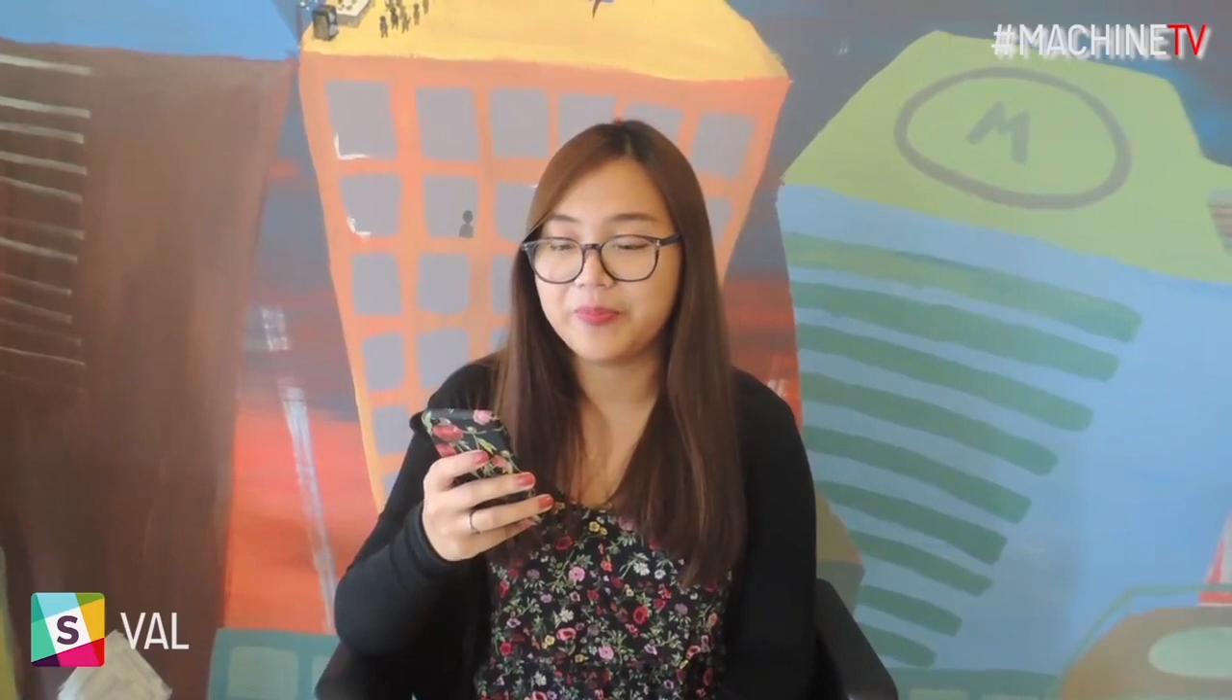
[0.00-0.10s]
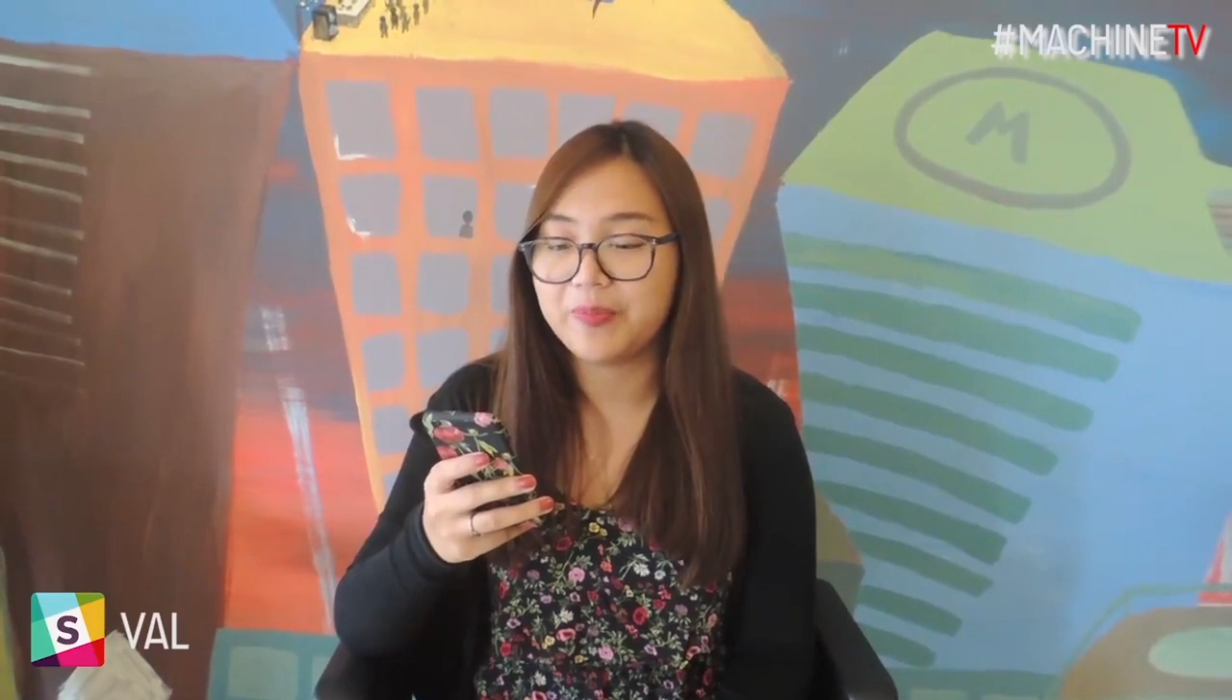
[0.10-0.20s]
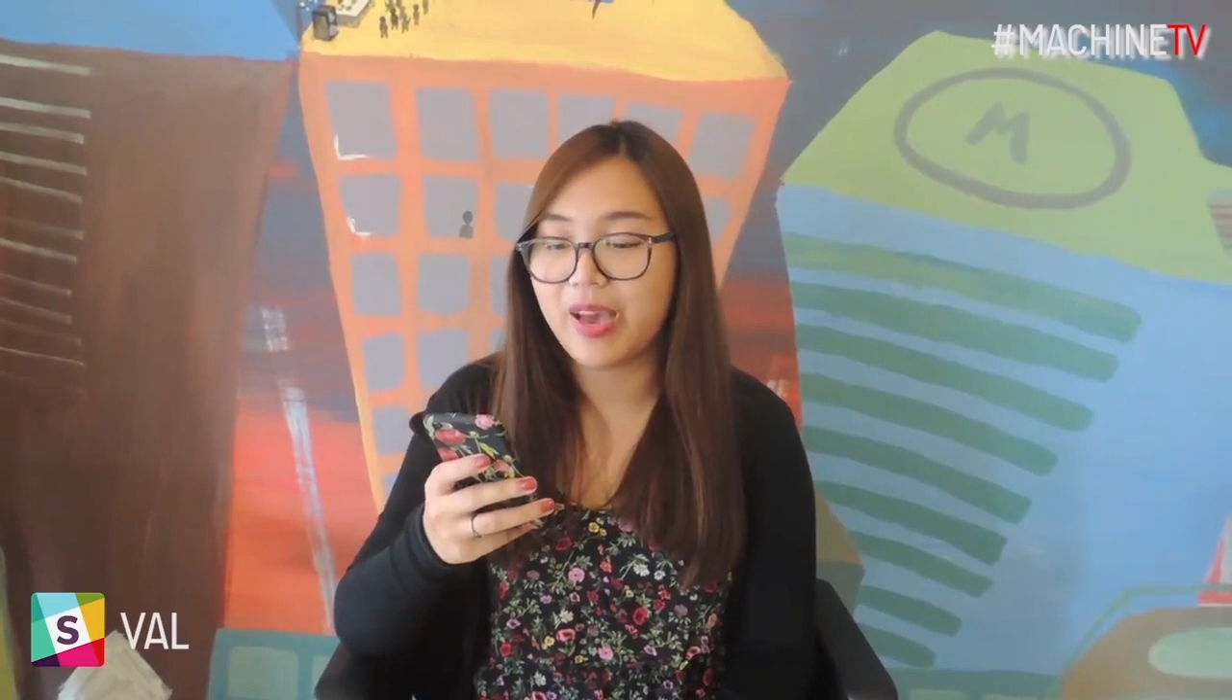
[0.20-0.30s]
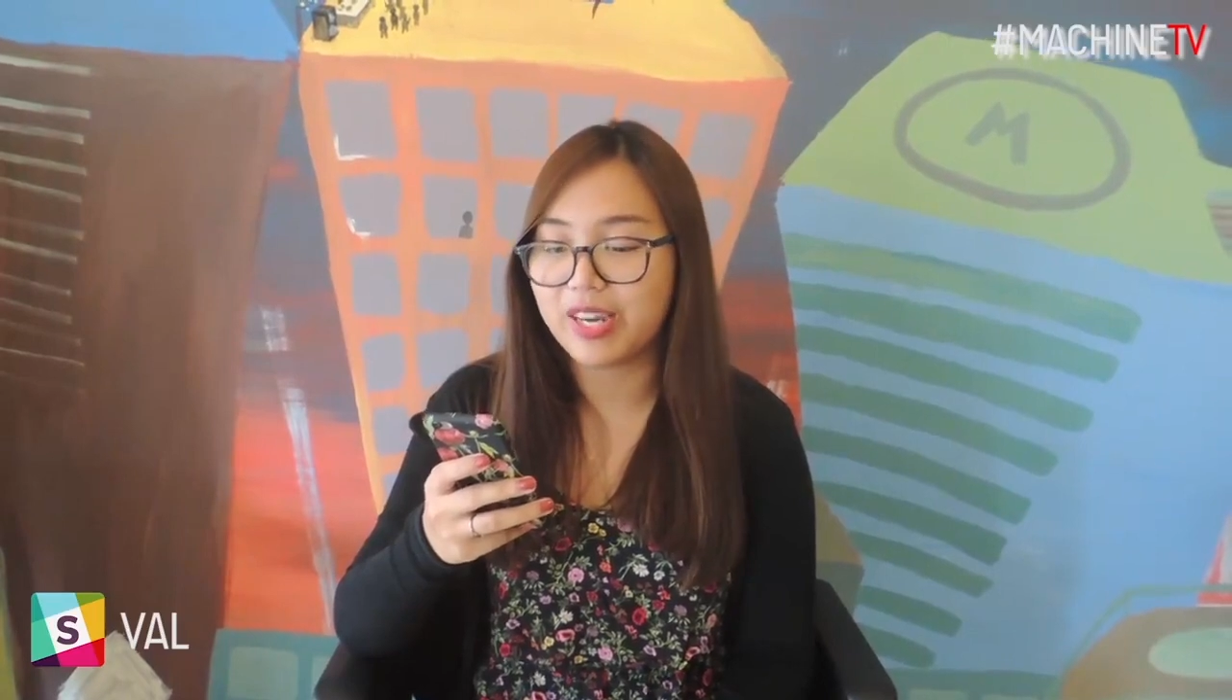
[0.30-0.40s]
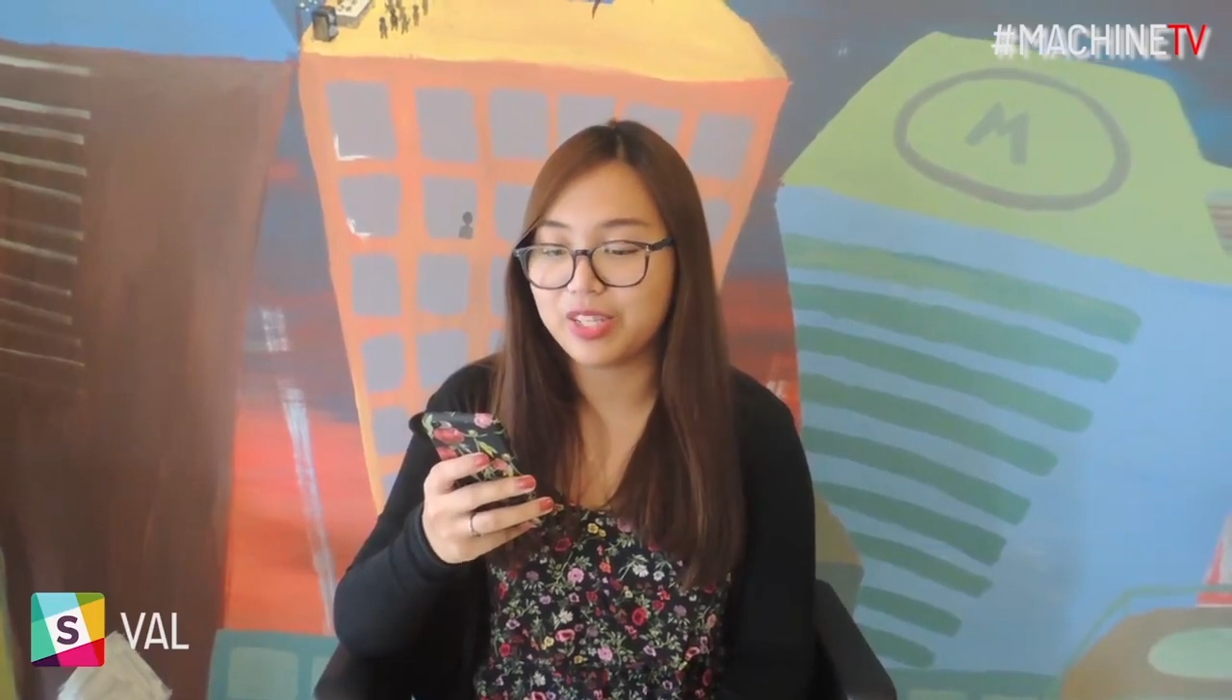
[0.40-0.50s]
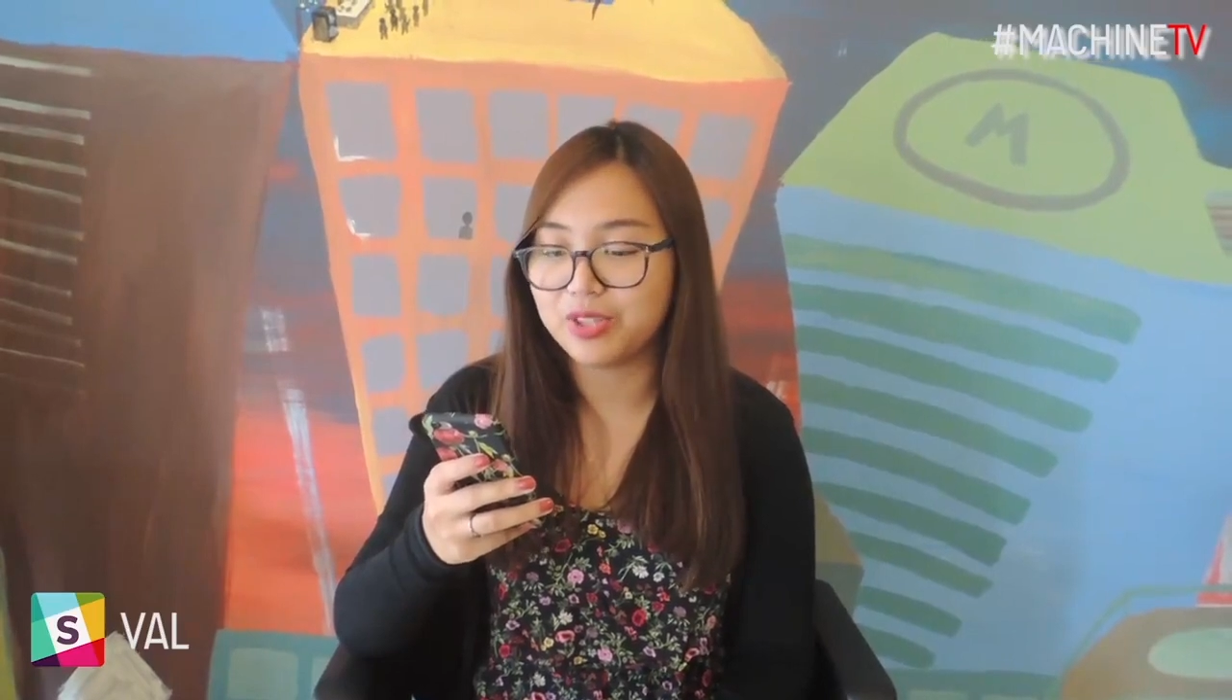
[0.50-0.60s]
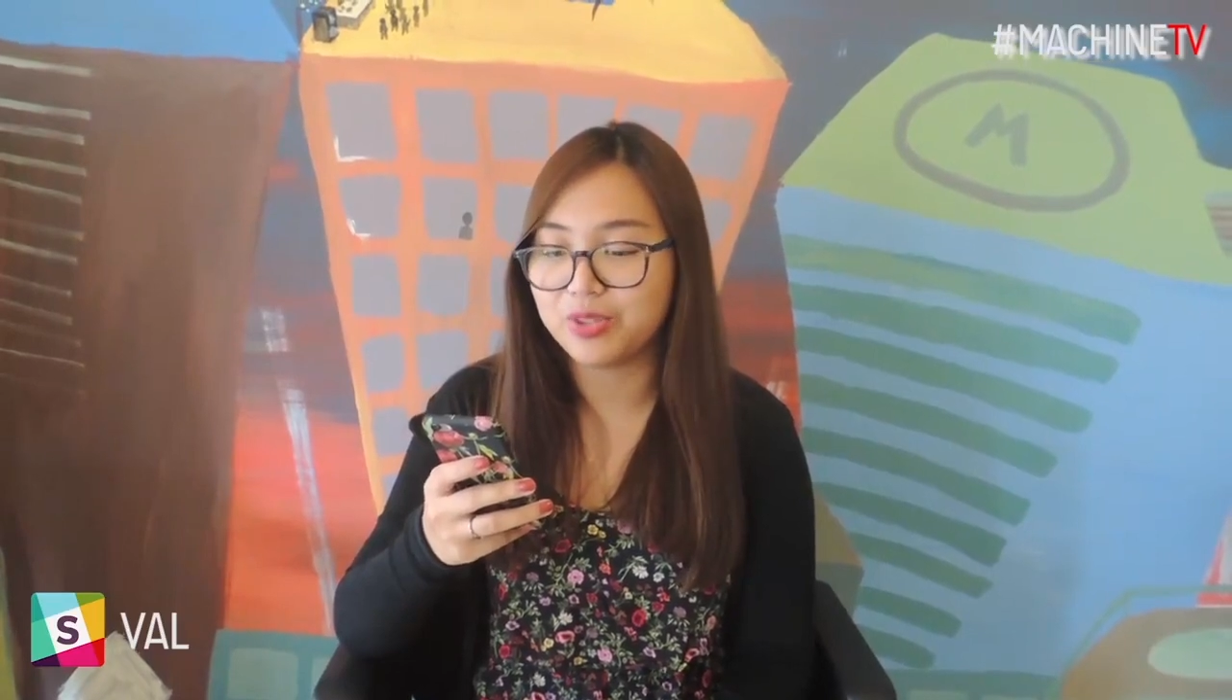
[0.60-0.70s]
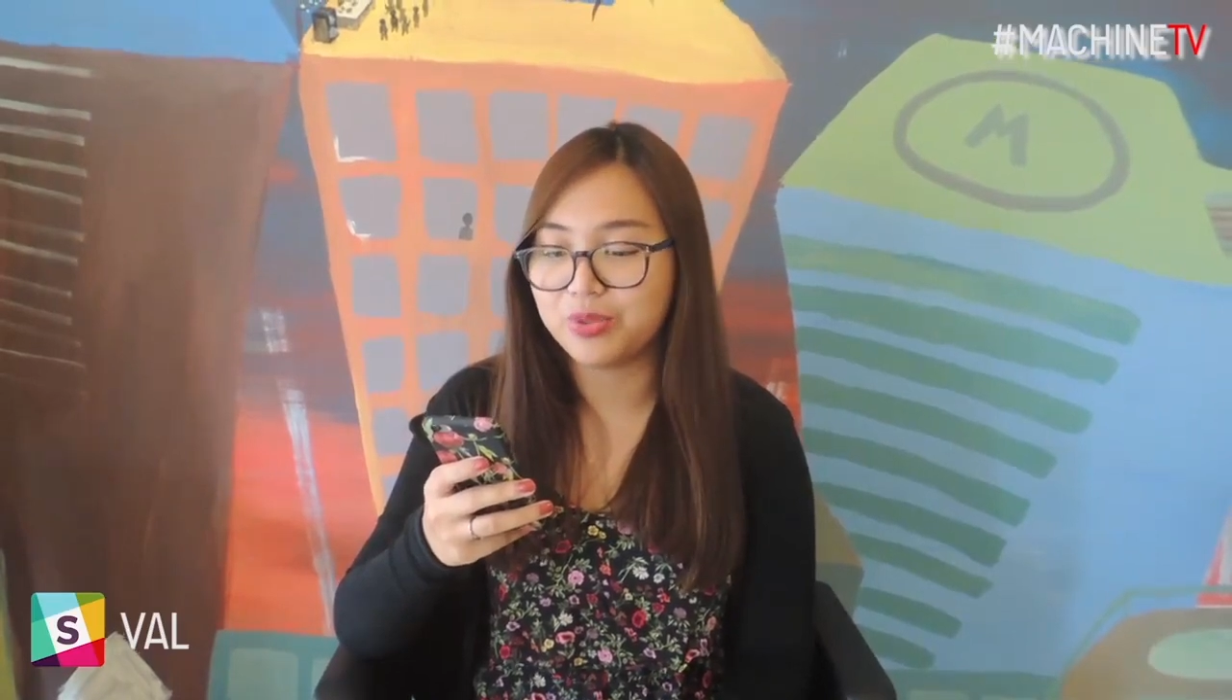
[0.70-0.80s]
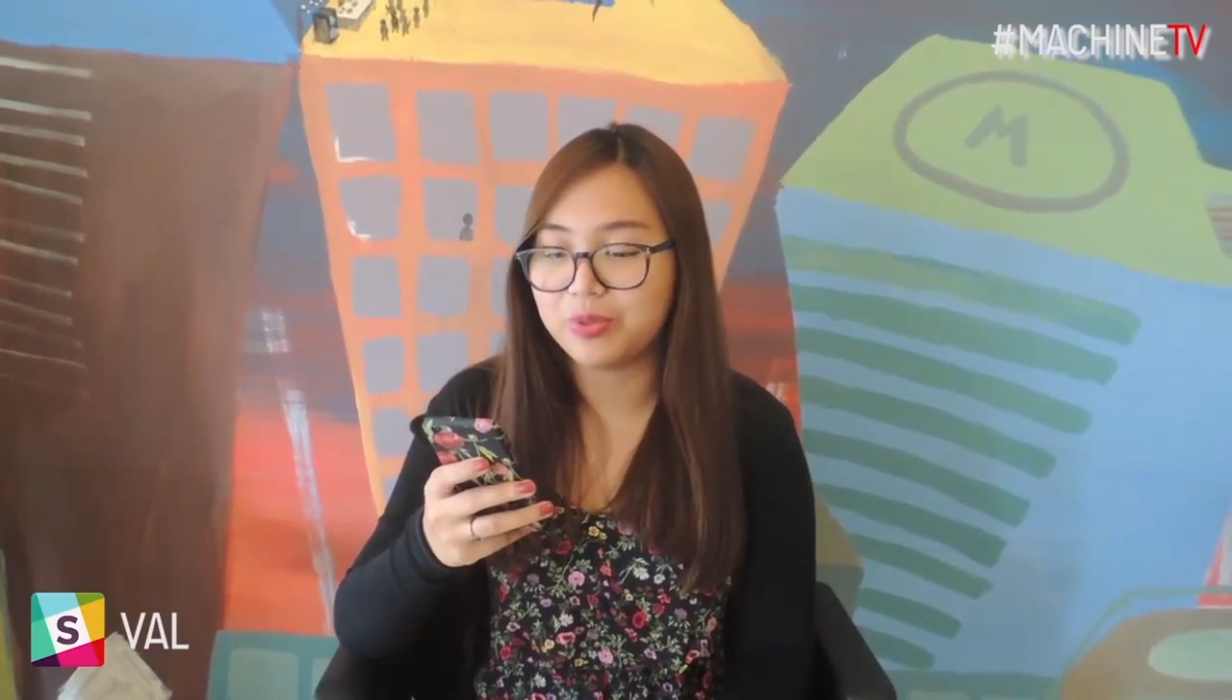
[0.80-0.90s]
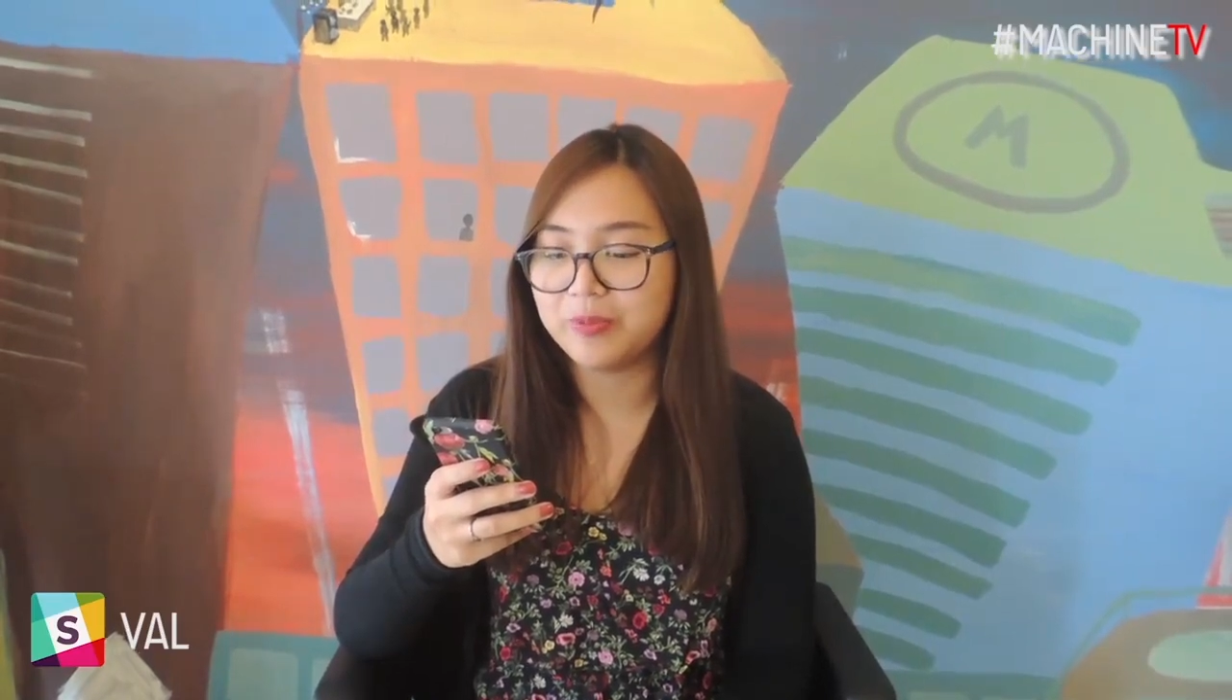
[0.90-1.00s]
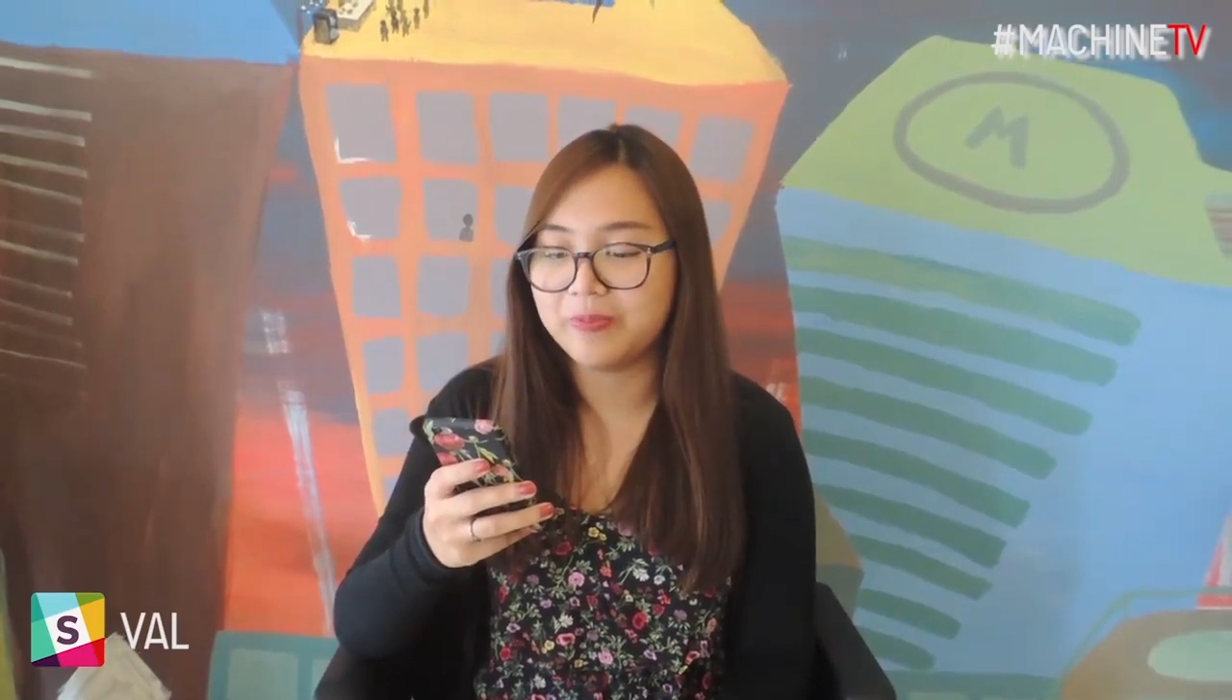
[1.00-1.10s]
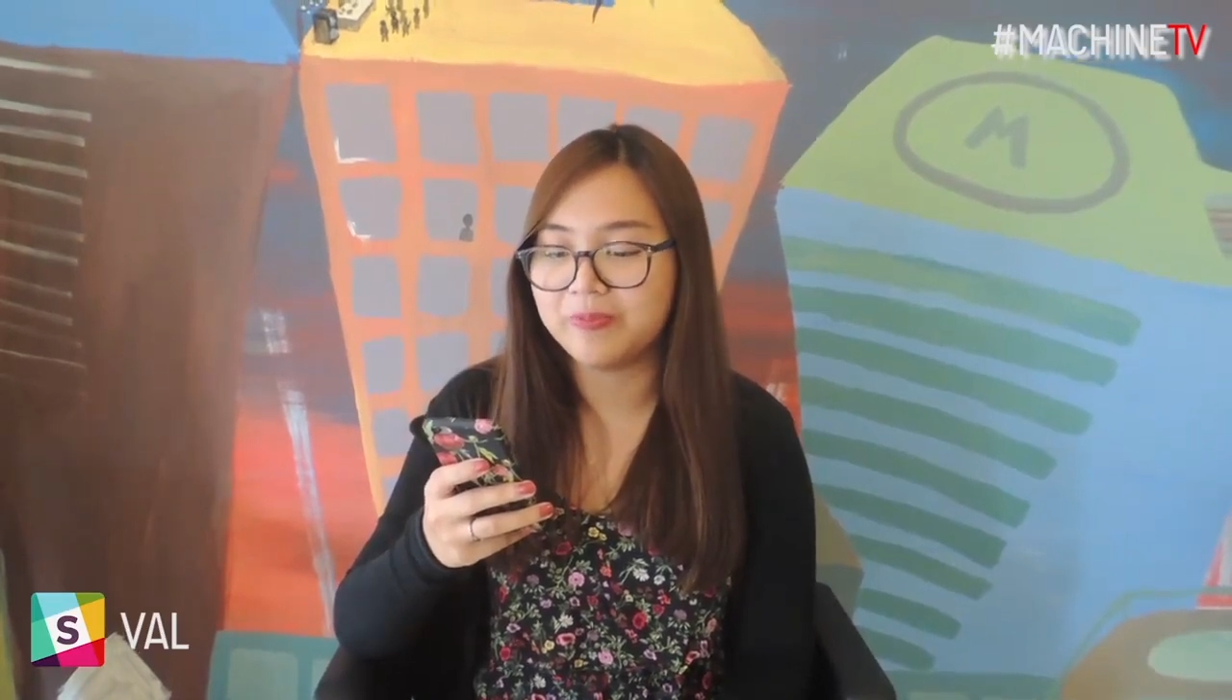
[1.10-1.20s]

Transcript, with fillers: Magnitude.